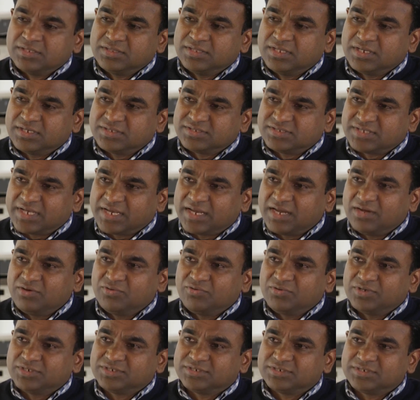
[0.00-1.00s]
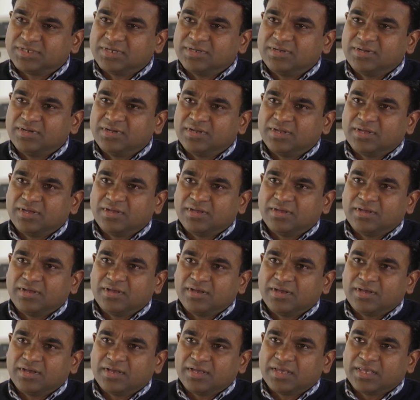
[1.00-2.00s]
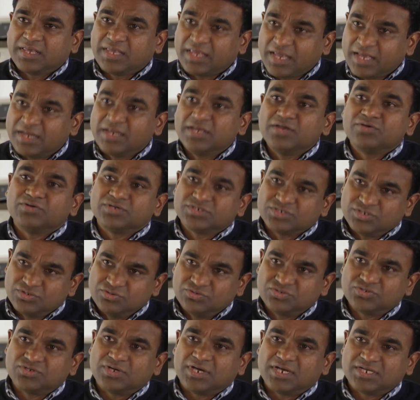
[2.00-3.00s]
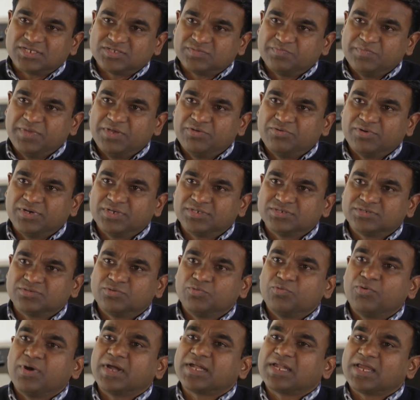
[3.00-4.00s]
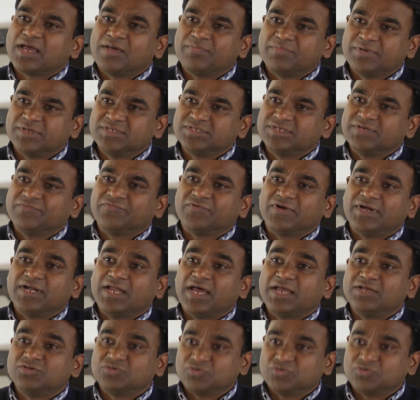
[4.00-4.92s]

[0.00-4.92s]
The second question caregivers used to ask me was, What happens if I die